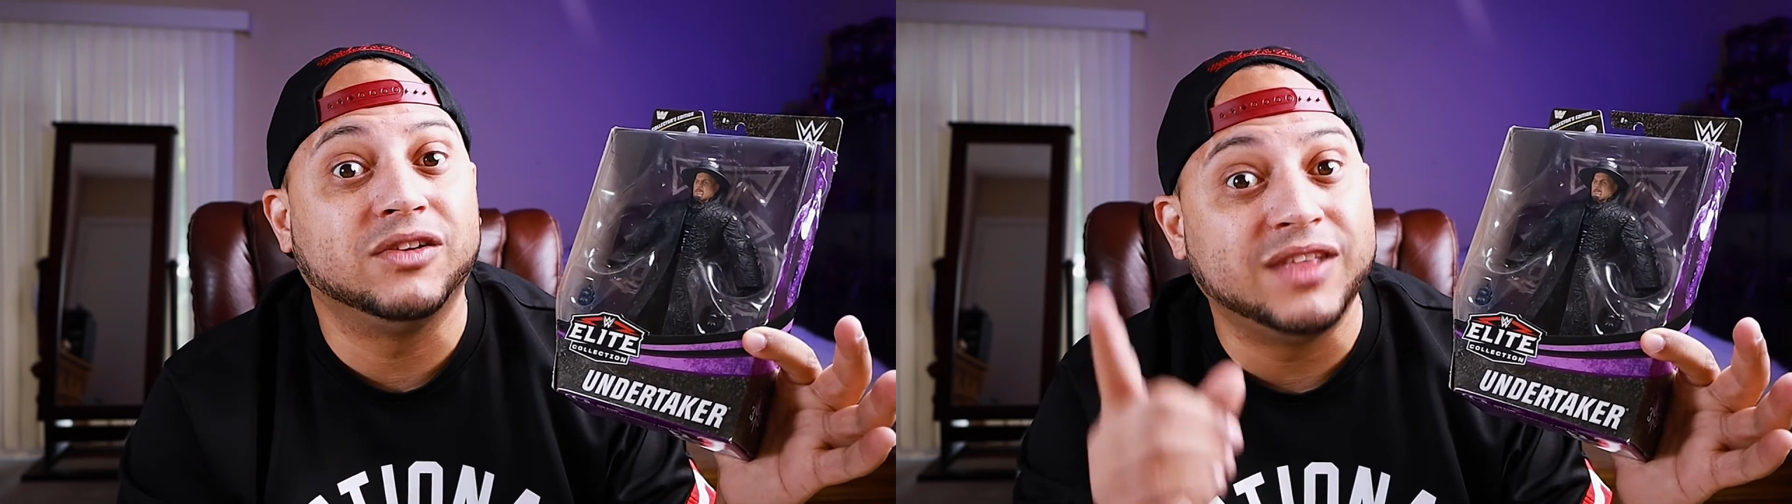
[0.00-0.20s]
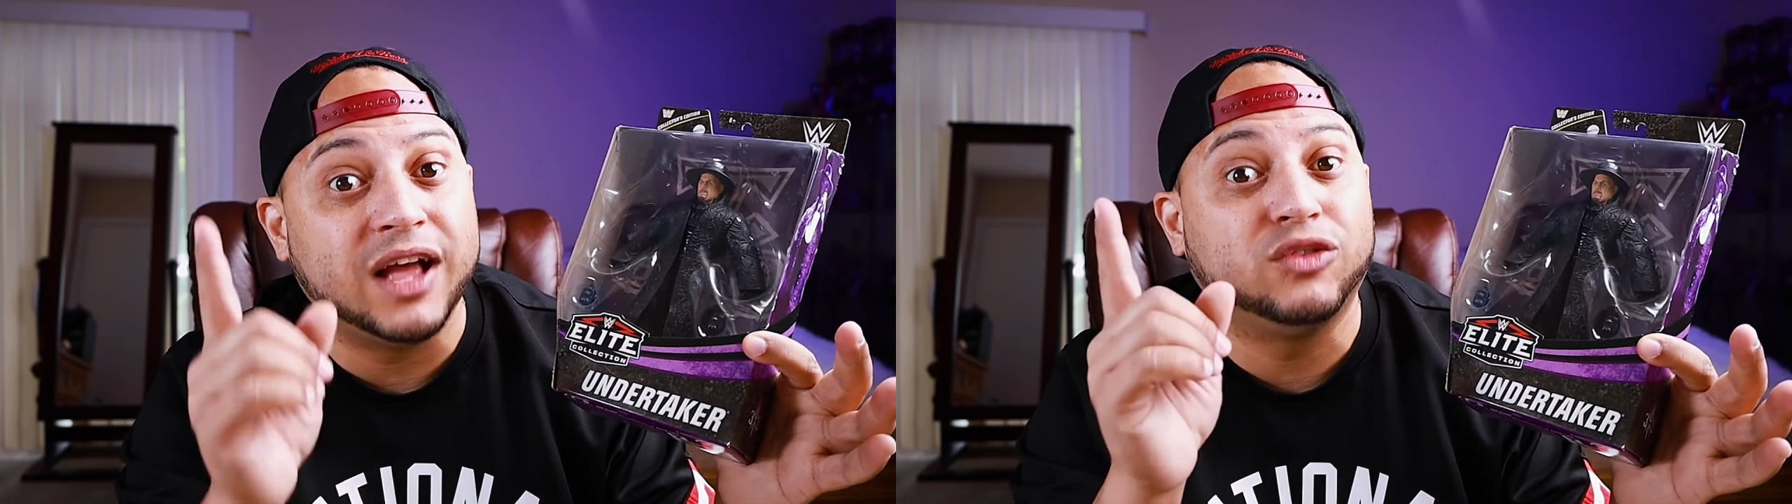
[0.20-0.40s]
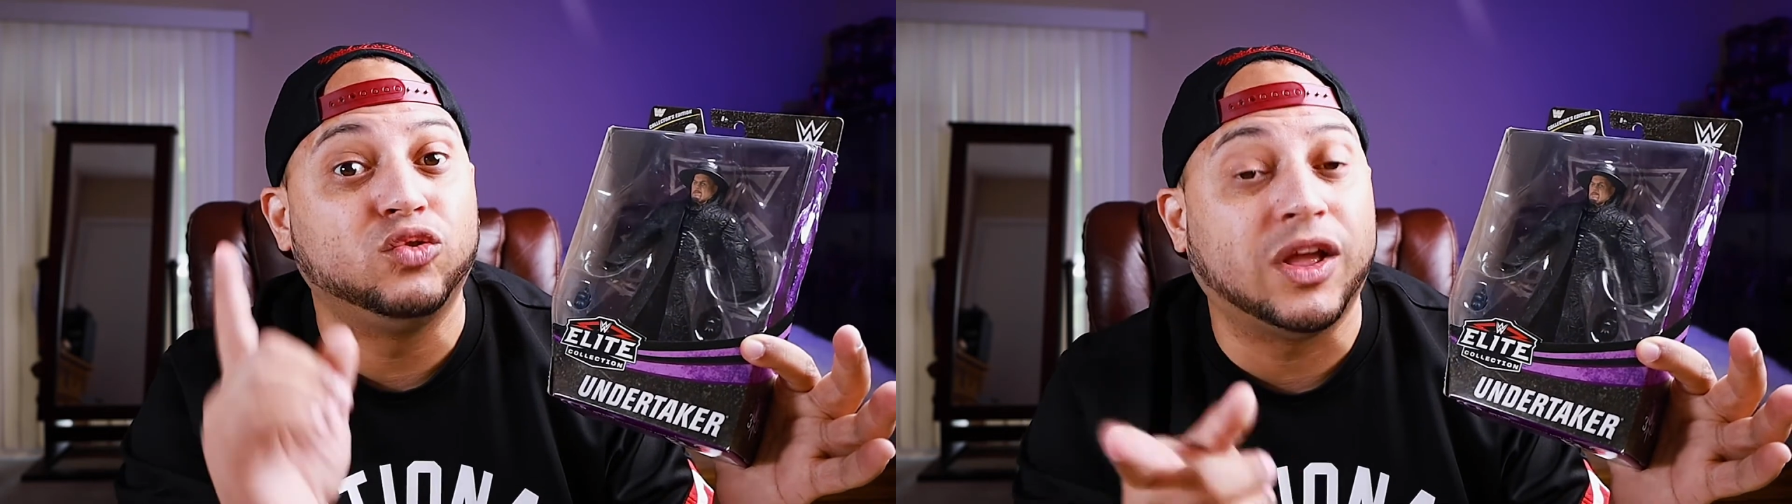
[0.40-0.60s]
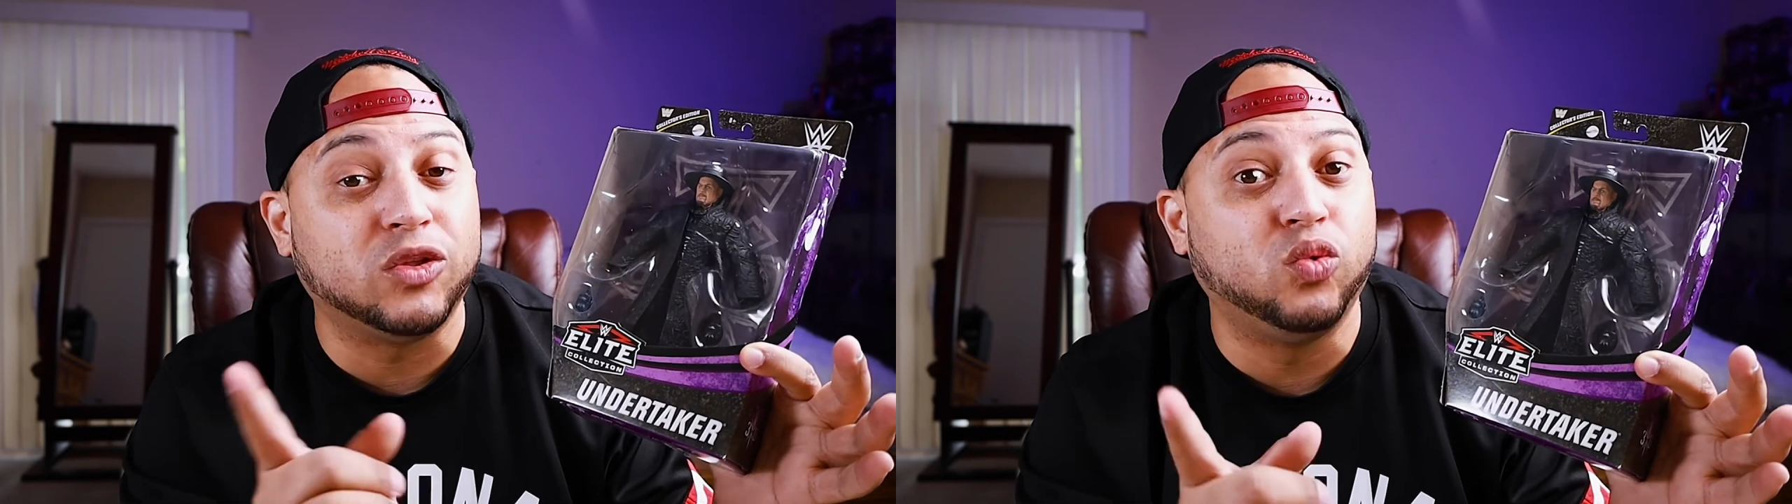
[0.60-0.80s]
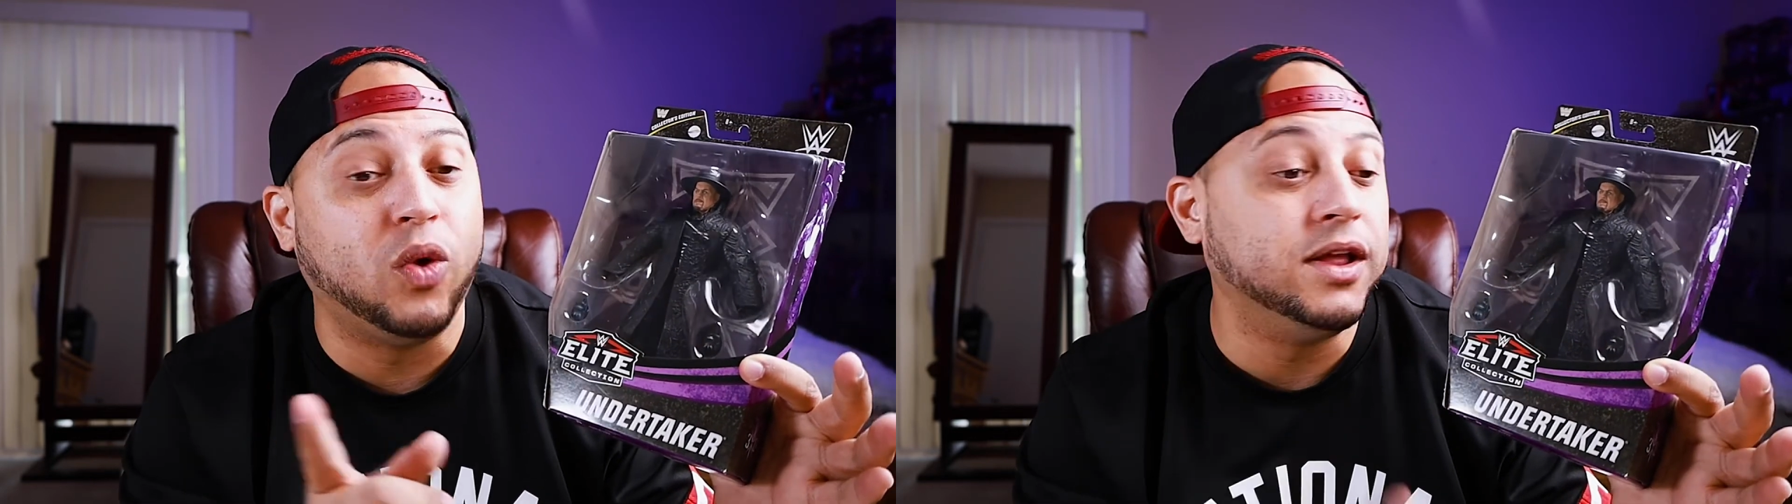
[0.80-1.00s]
because now it's
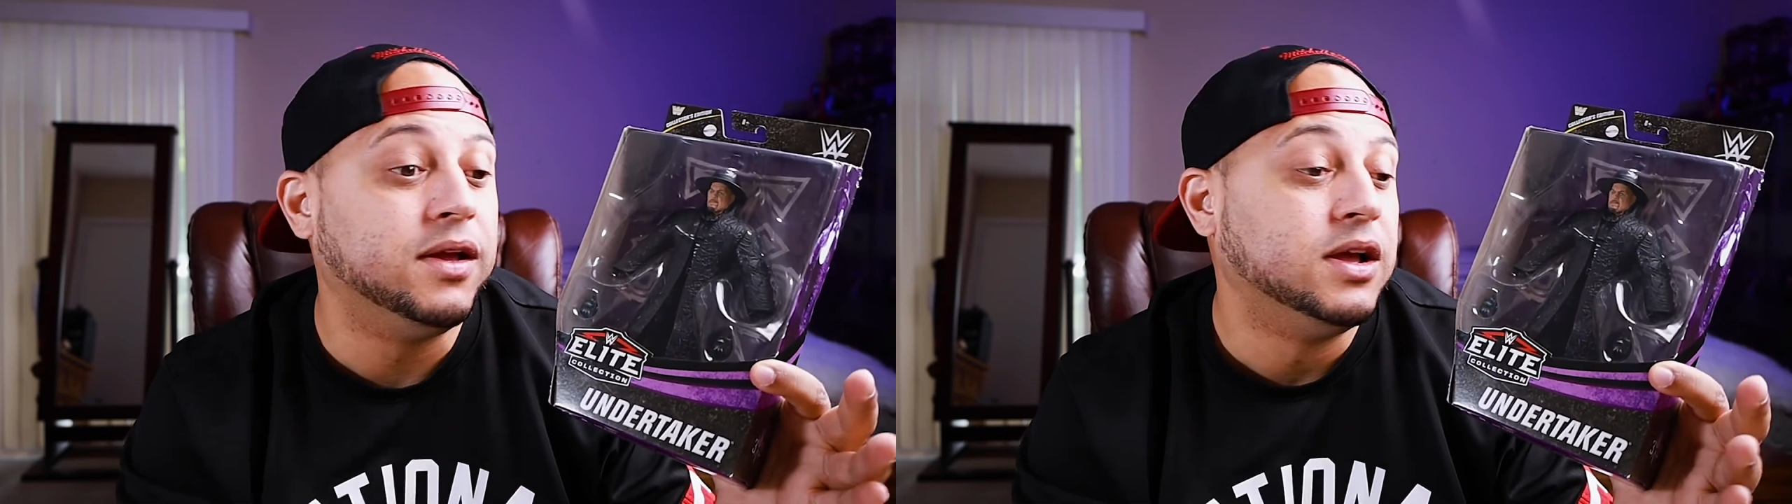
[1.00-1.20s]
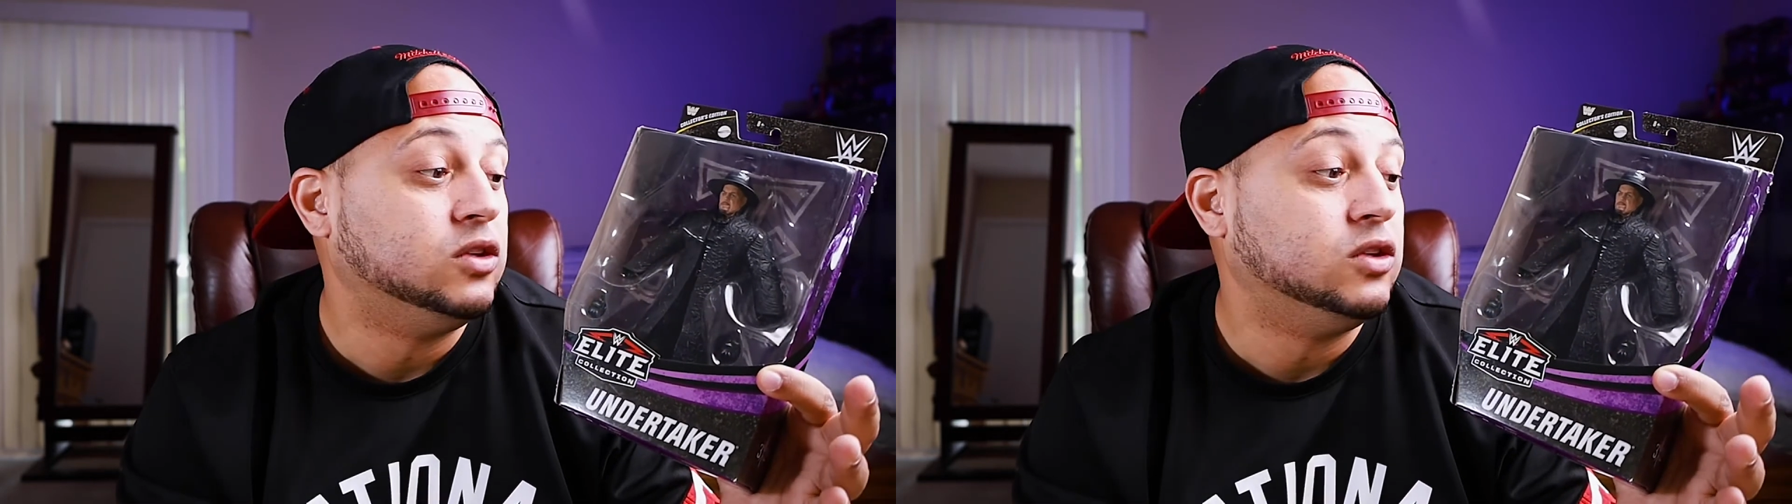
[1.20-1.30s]
2020.